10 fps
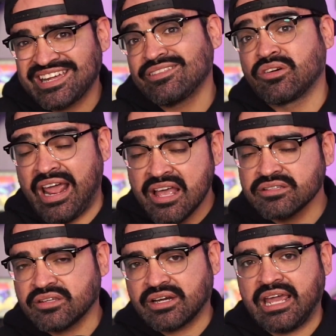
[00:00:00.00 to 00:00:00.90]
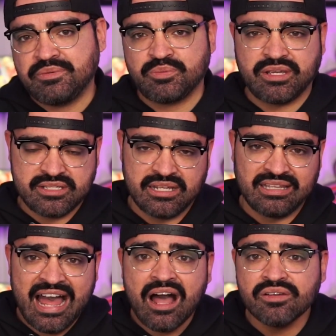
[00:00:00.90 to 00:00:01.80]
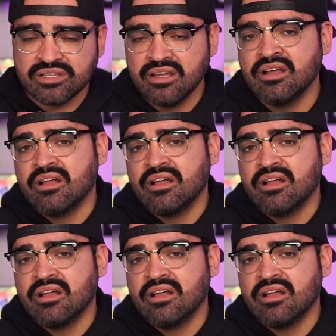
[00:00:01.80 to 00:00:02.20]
getting their hands on their games because it allows